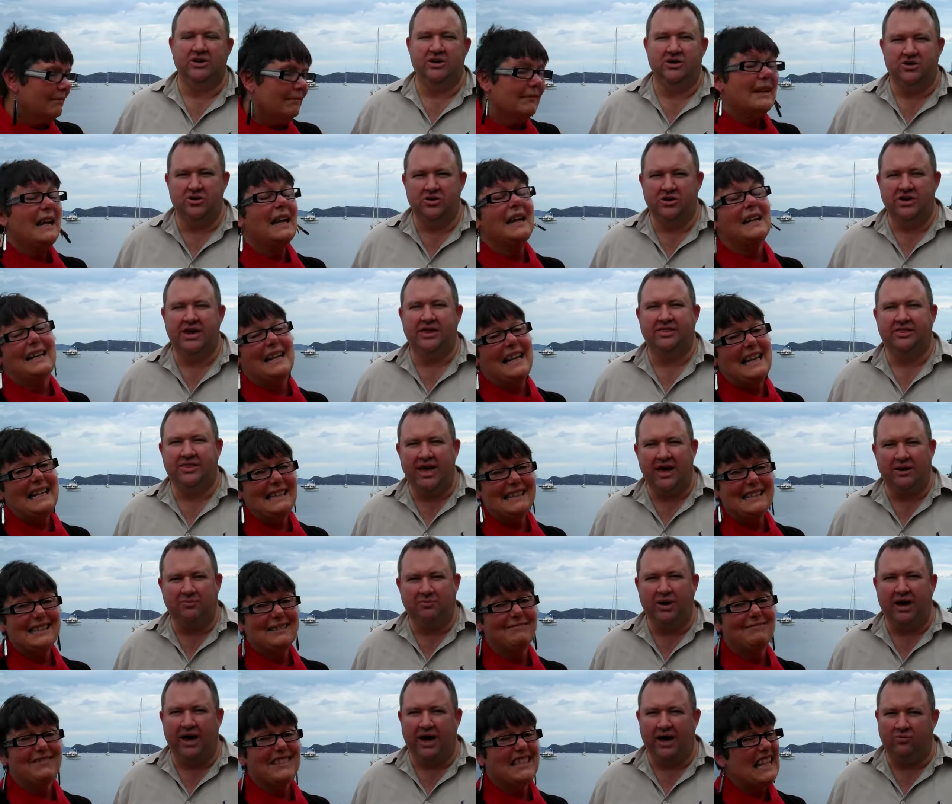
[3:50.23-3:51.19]
Speaker 1: You get
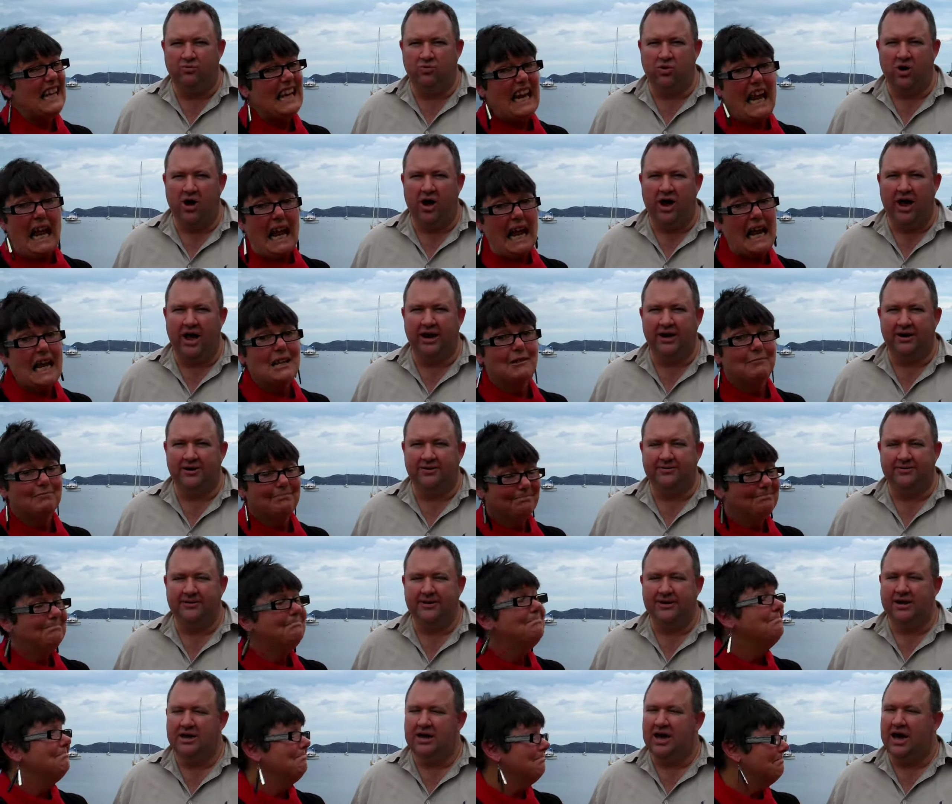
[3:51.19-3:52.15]
that part right,
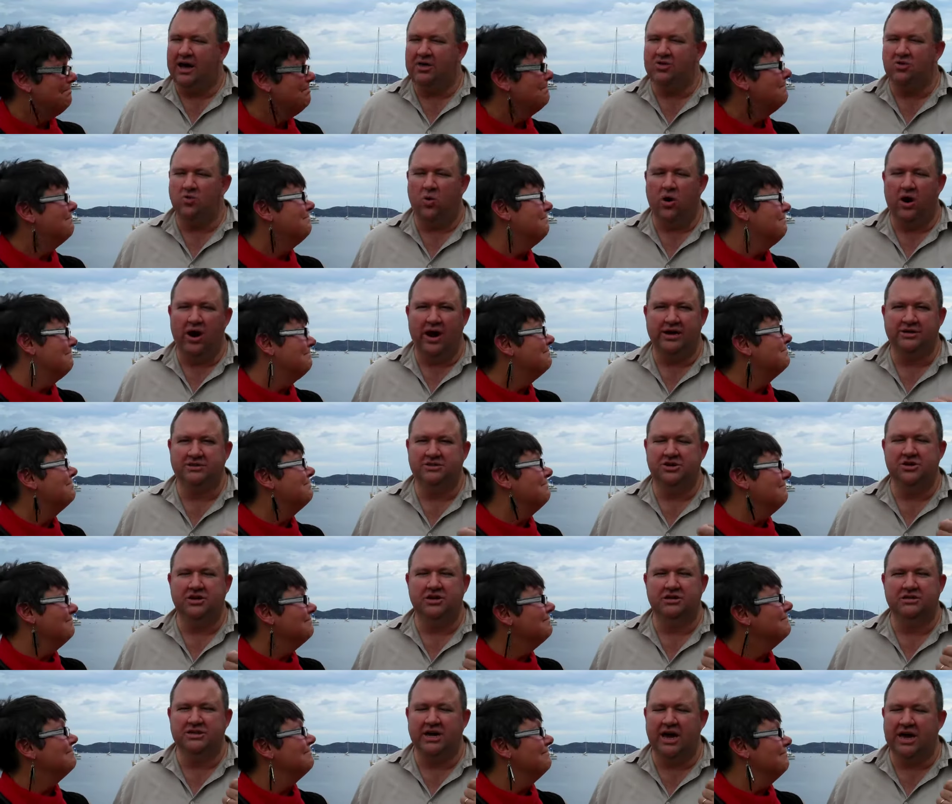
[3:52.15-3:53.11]
otherwise you
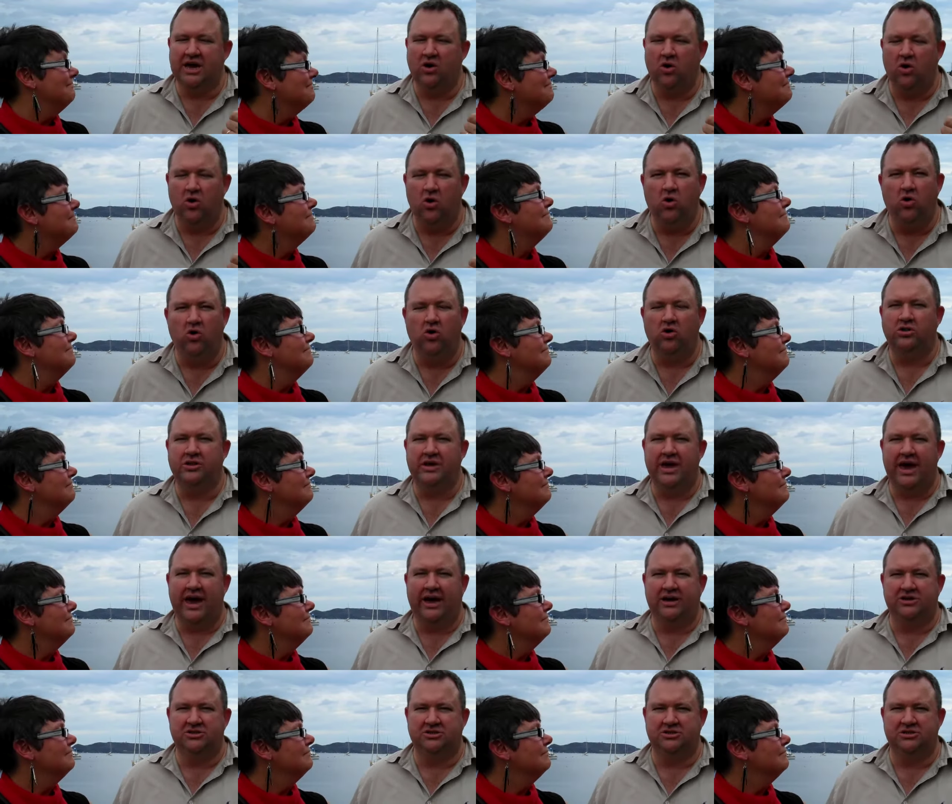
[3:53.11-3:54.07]
can take all the
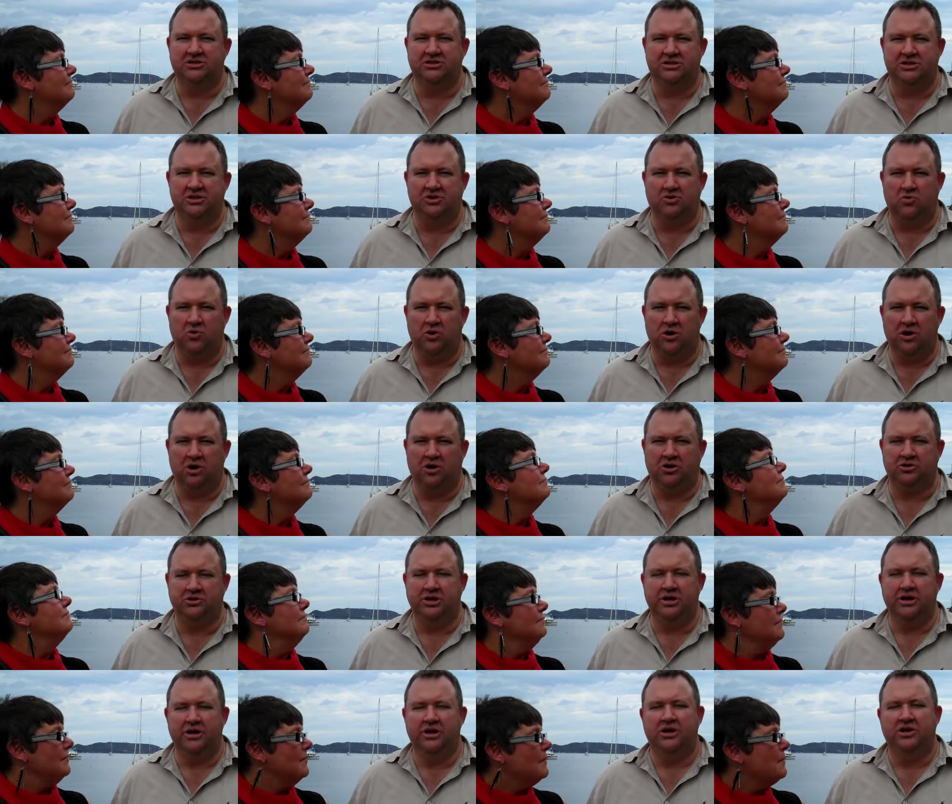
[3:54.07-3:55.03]
actions in the world.
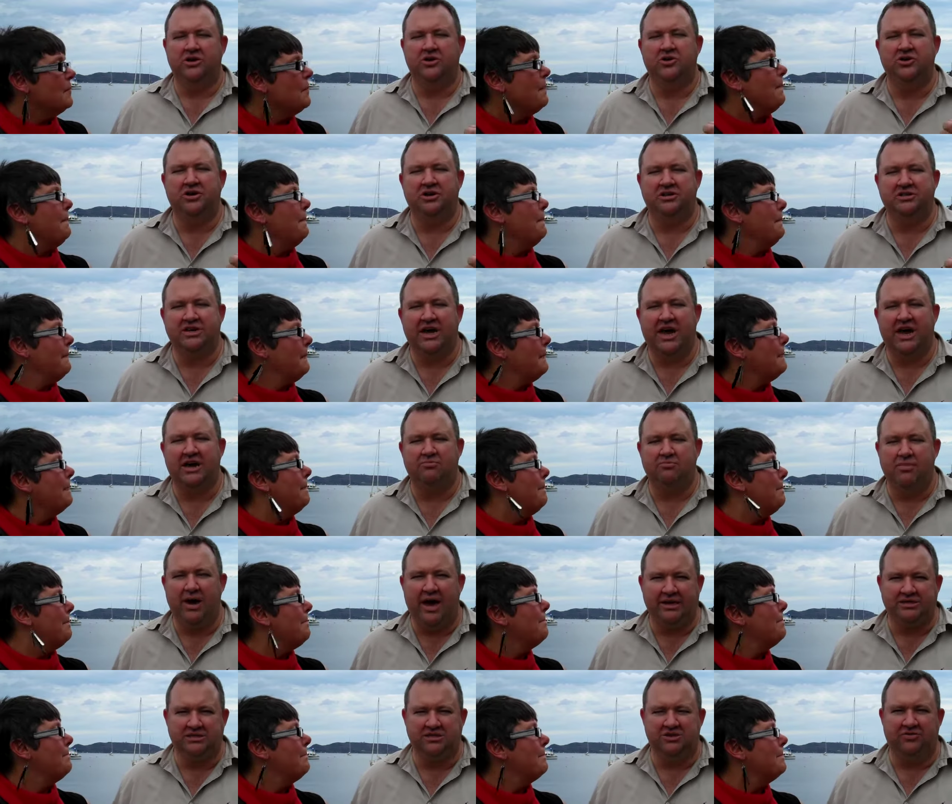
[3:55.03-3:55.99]
You can take
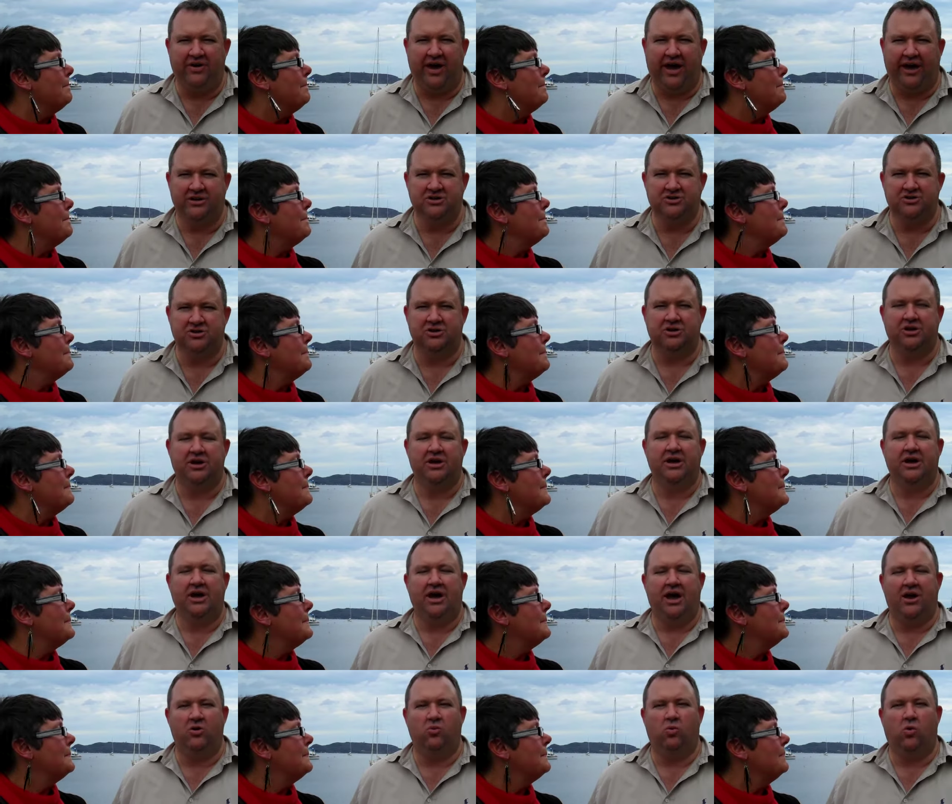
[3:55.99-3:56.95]
massive action,
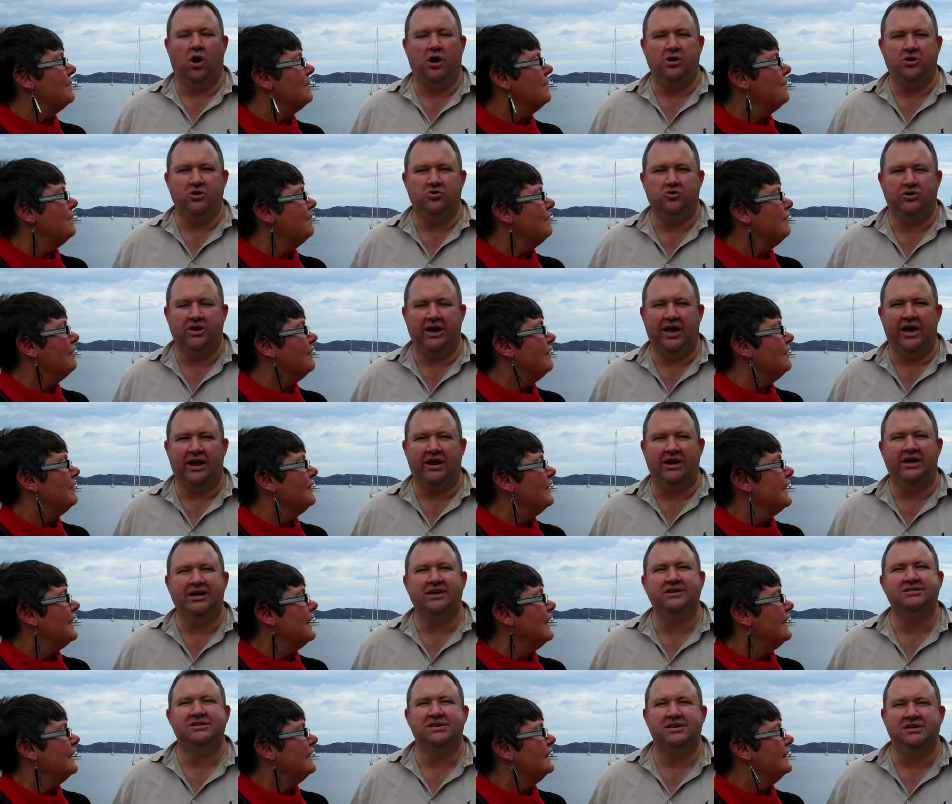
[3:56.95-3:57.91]
and what you'll get
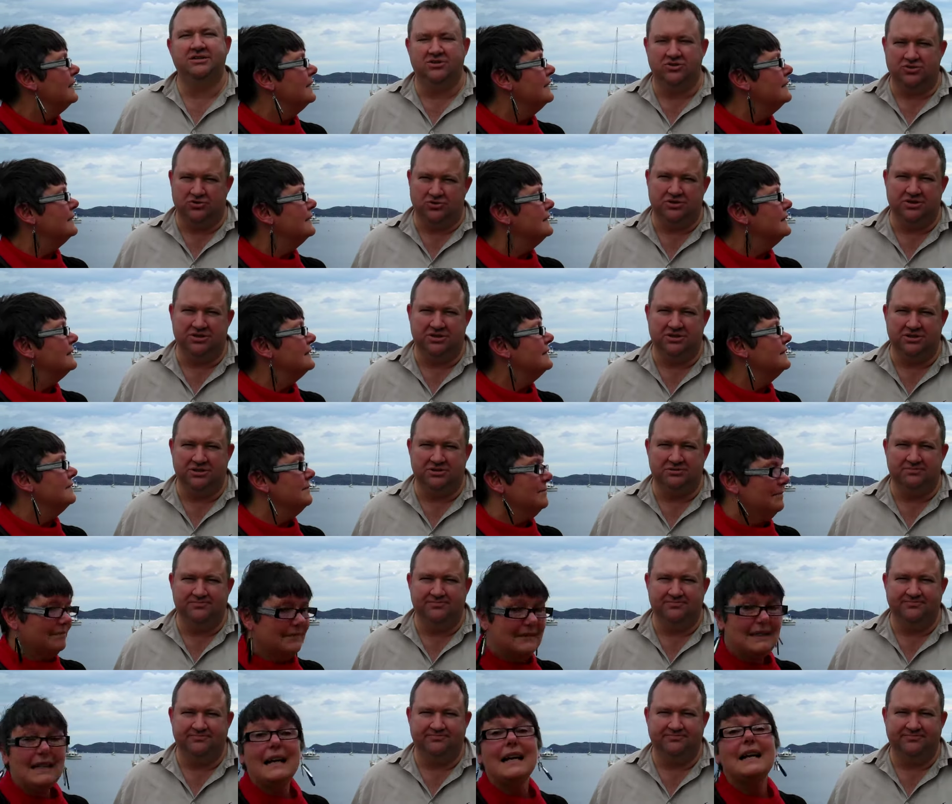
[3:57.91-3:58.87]
is exhausted.
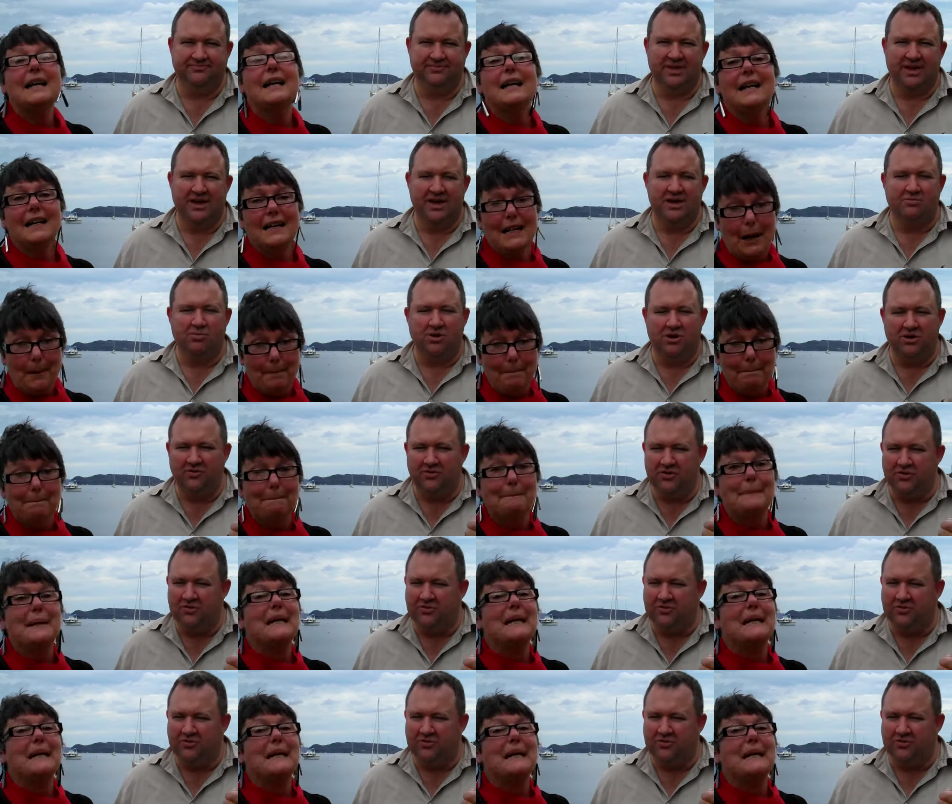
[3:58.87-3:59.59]
But if you